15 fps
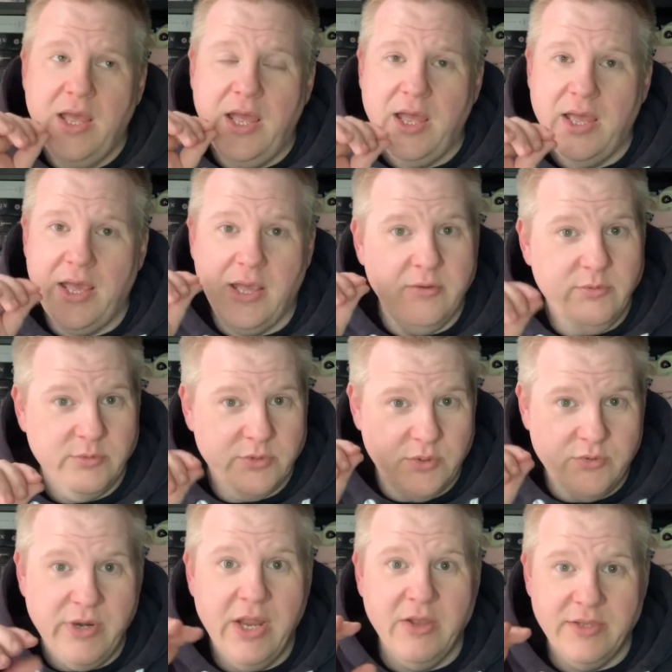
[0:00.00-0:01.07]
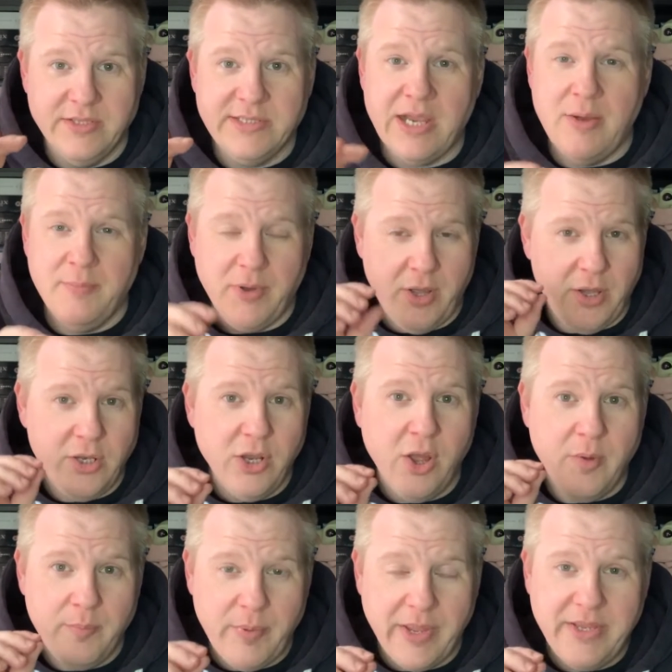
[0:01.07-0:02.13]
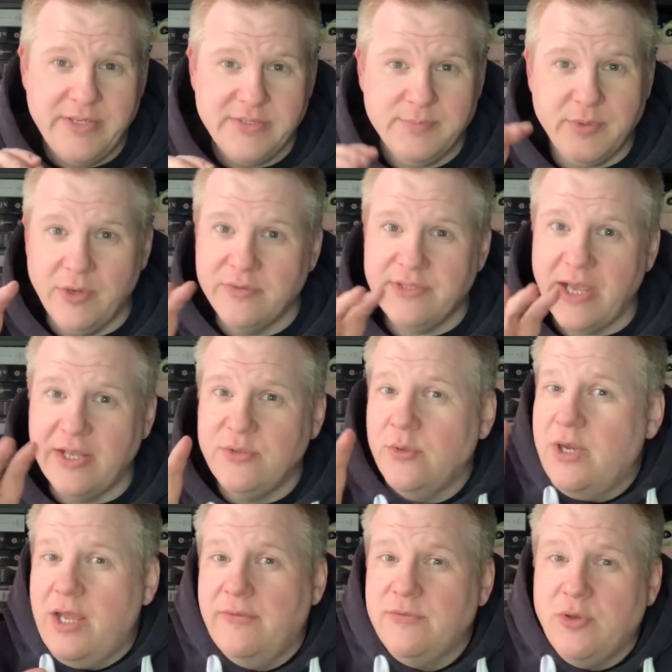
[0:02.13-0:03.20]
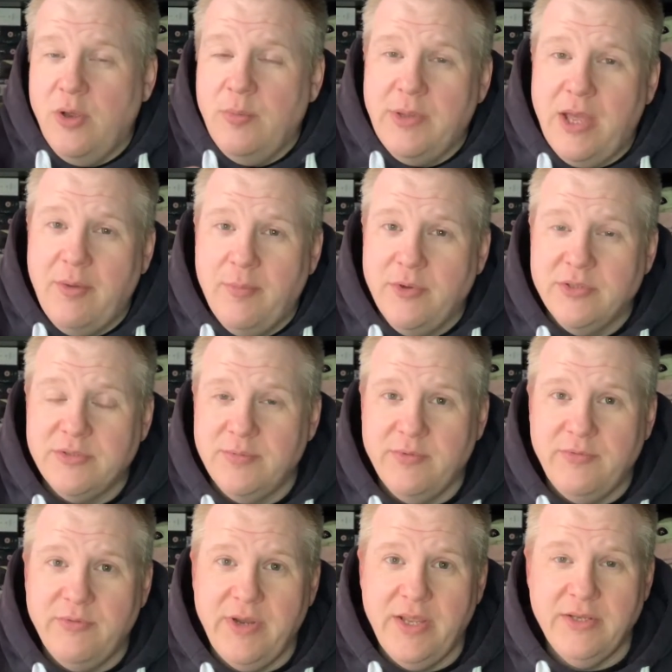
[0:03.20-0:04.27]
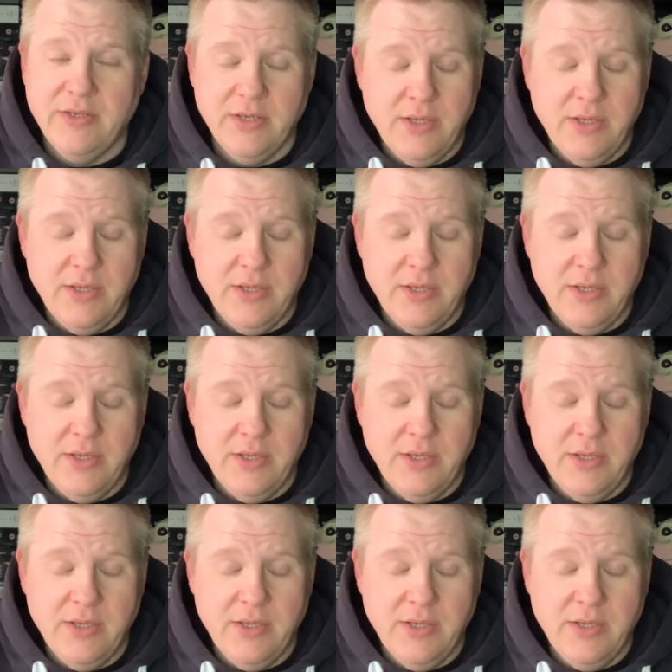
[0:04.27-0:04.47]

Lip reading: It was great on the soundbar, a lot of bass, but obviously I don't have Dolby Atmos, I'm afraid,